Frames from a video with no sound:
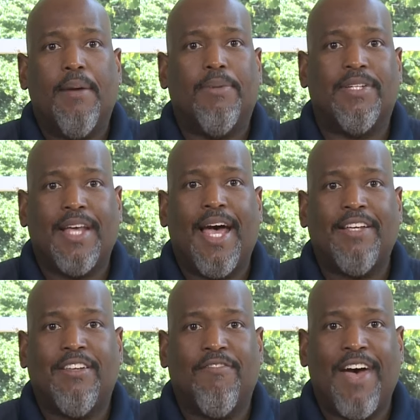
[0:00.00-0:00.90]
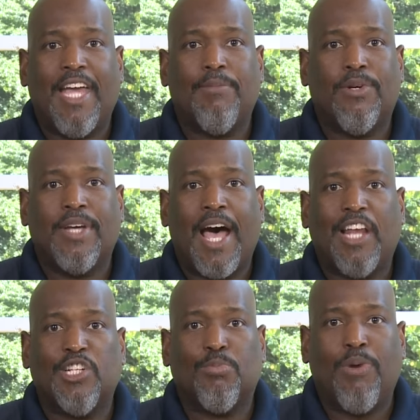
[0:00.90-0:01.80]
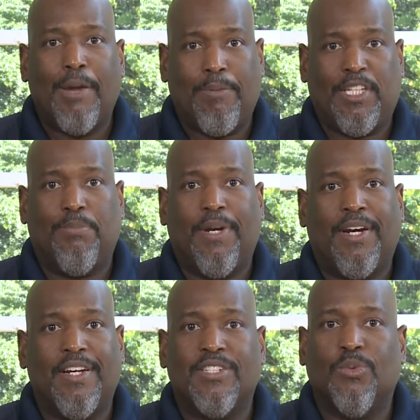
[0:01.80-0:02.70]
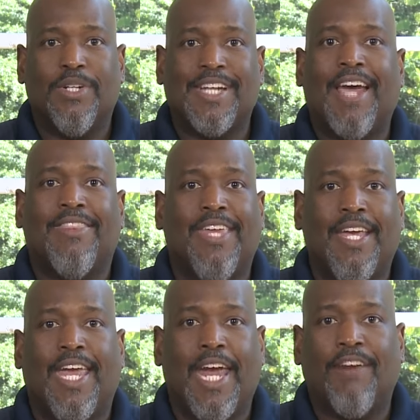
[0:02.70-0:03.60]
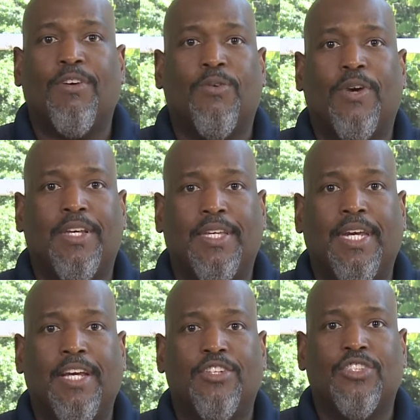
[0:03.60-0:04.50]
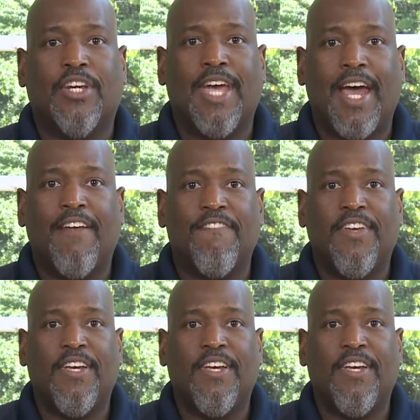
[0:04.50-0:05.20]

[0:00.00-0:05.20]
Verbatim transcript: Besides the valuable college prep experience, which I think everyone needs to kind of